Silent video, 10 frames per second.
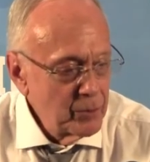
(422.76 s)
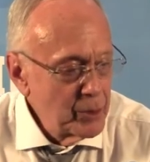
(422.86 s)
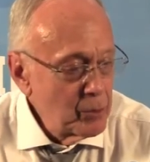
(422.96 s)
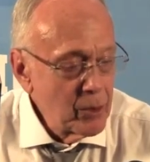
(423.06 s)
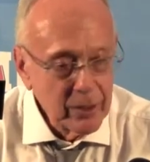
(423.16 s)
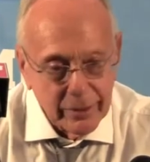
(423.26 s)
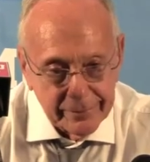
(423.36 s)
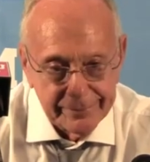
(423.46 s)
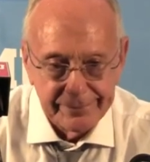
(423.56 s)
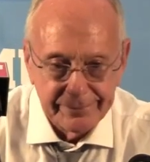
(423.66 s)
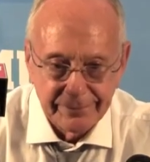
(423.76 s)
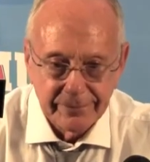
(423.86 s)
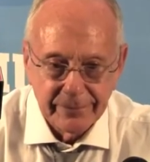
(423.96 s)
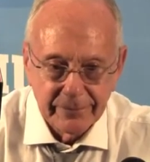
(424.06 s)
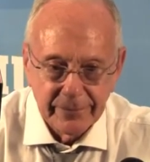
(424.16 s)
we want to
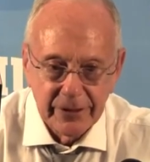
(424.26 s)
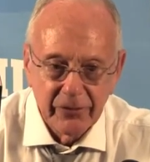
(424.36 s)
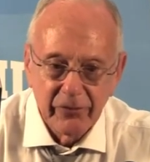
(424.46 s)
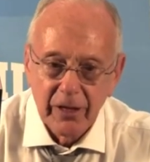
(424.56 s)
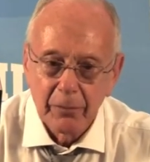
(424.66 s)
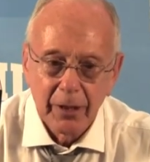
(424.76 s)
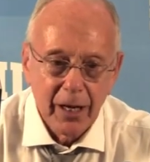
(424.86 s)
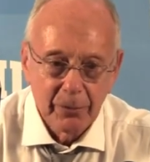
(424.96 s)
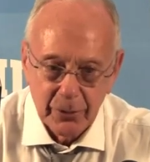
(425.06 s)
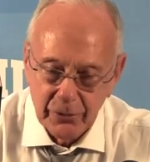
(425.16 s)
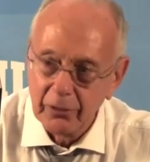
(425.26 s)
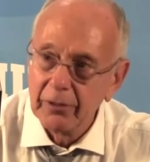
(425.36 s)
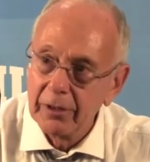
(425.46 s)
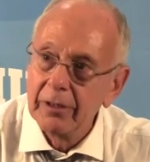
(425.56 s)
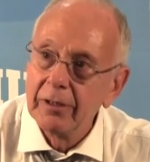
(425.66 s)
give them an
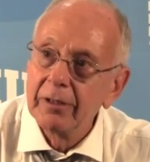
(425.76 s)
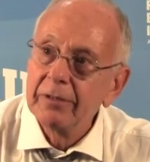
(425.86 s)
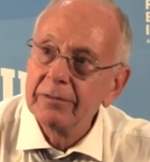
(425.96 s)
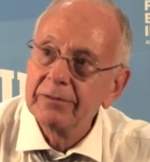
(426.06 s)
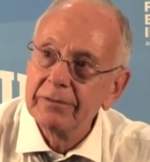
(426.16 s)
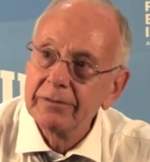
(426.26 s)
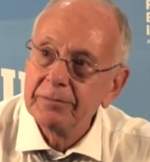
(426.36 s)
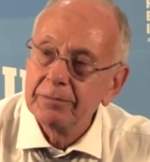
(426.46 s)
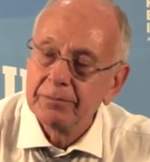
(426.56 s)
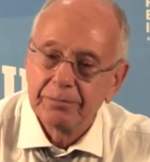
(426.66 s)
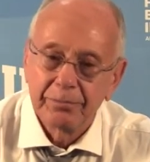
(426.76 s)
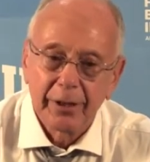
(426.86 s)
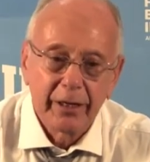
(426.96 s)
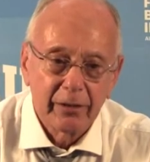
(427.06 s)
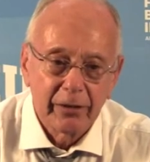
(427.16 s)
opportunity to
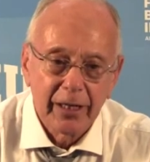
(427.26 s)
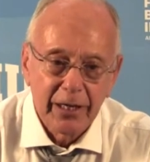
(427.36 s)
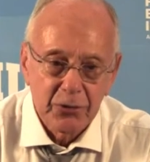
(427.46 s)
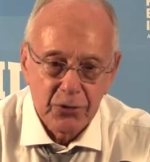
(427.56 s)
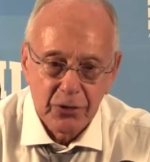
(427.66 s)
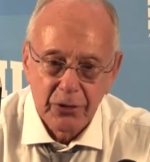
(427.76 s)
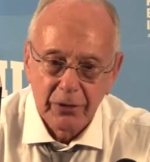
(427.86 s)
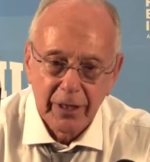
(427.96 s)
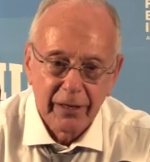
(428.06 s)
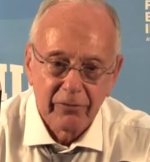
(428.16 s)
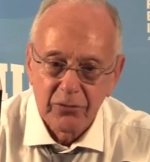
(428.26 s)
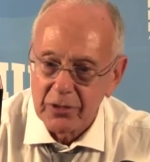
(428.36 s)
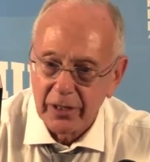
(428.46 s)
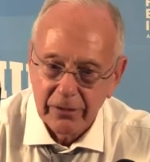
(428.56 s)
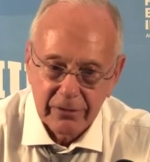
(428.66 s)
play their last year and have a
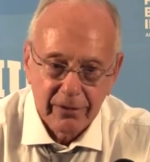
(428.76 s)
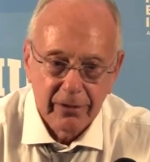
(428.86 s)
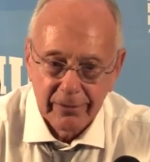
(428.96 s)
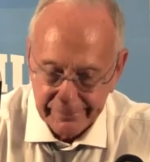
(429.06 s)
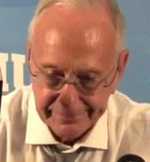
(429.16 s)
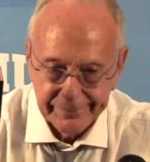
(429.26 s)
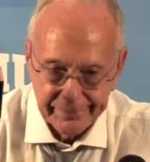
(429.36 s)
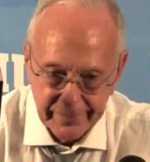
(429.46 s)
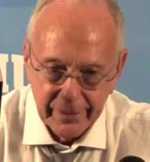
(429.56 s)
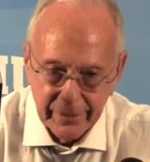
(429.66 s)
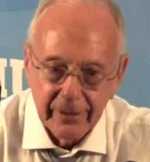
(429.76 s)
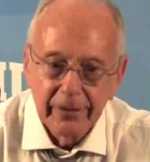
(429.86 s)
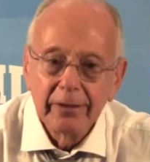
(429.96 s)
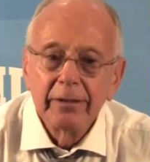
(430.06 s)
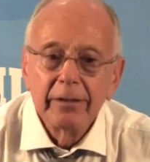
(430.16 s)
chance to,
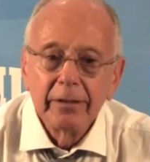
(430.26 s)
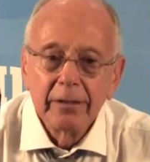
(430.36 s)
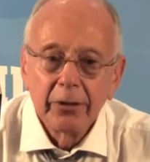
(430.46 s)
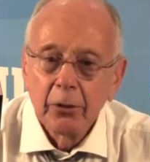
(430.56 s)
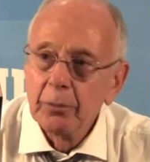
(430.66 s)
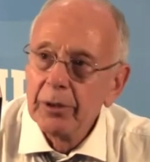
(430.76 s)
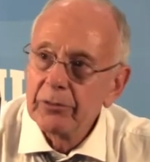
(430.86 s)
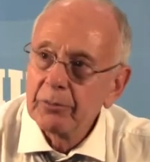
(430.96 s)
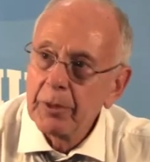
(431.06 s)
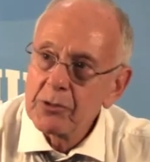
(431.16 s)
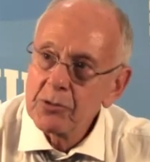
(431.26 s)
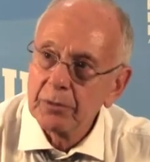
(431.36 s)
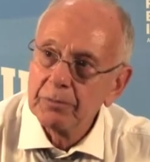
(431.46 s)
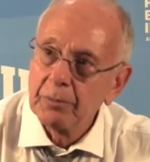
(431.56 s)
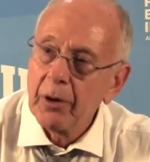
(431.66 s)
you know, be a
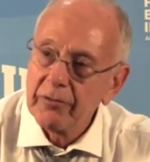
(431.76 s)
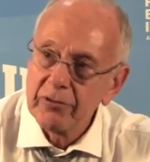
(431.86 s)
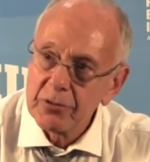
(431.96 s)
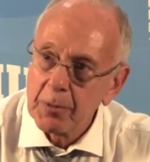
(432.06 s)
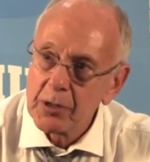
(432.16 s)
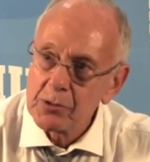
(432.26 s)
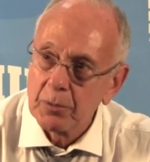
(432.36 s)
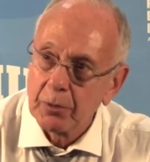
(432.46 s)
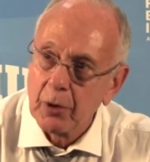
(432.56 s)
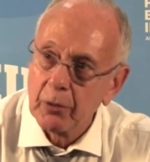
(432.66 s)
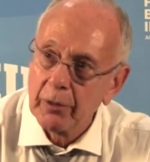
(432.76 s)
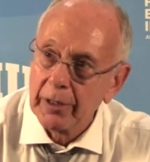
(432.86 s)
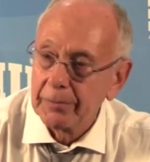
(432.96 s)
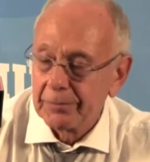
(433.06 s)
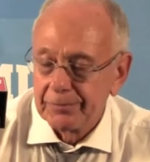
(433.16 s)
special part of a special
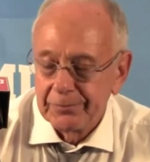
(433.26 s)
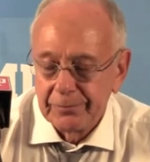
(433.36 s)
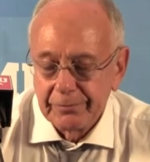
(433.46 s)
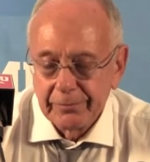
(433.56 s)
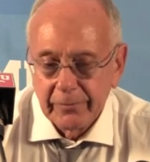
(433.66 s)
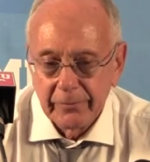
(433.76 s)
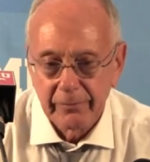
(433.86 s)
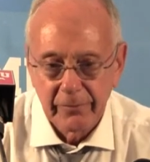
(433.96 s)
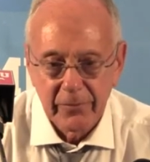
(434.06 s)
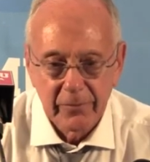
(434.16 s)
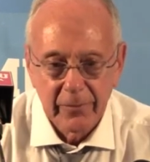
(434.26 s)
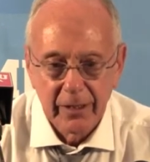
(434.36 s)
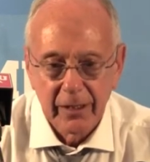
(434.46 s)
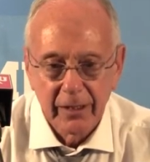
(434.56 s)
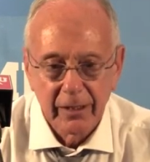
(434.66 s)
program.
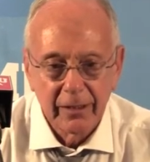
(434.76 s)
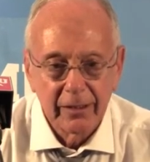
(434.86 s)
And